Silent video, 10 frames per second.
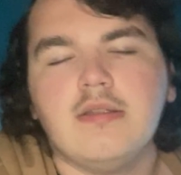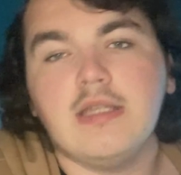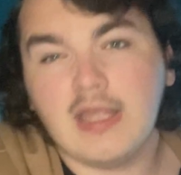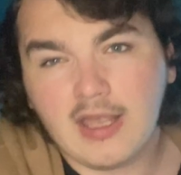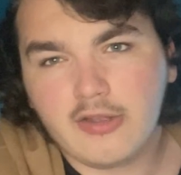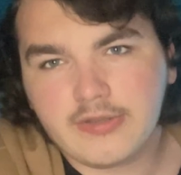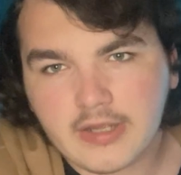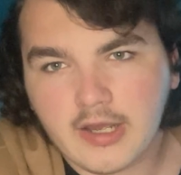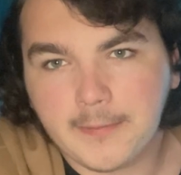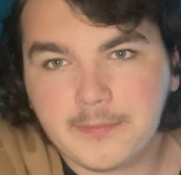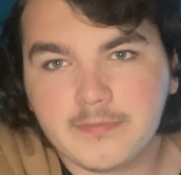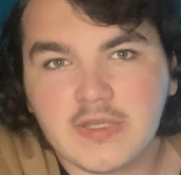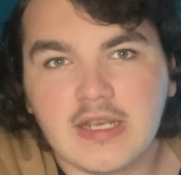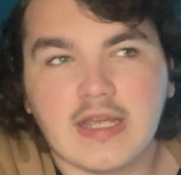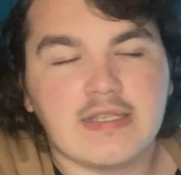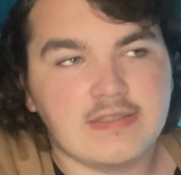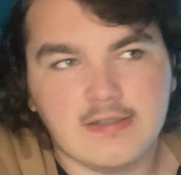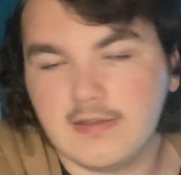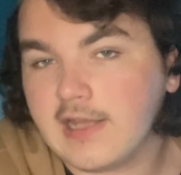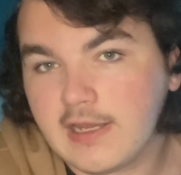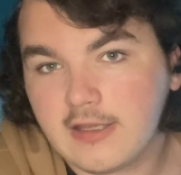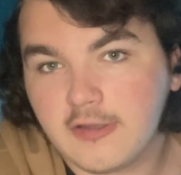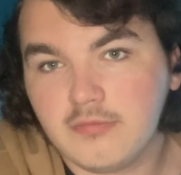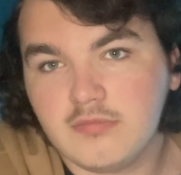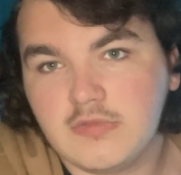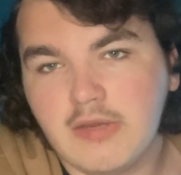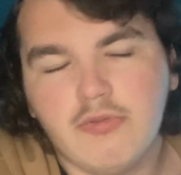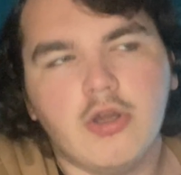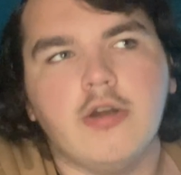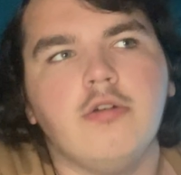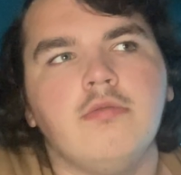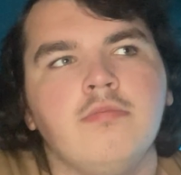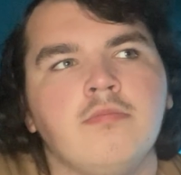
it held up and I still like it. Even though